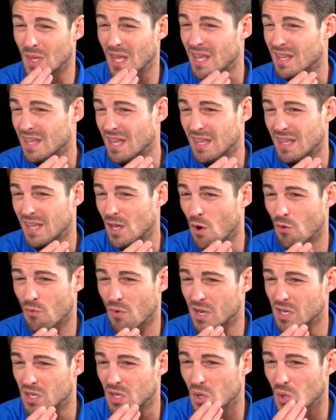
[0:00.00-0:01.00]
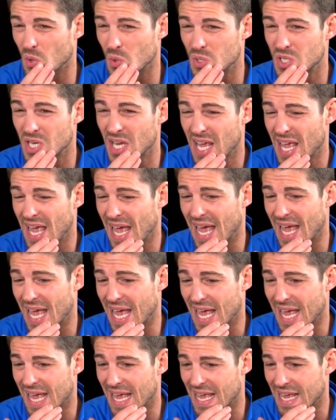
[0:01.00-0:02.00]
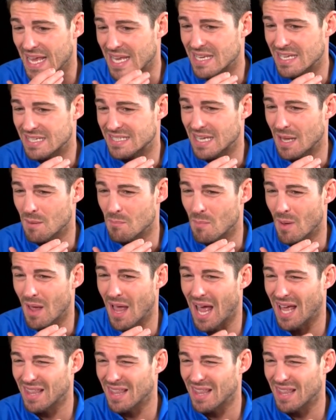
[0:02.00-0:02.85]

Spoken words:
They overindulge in December.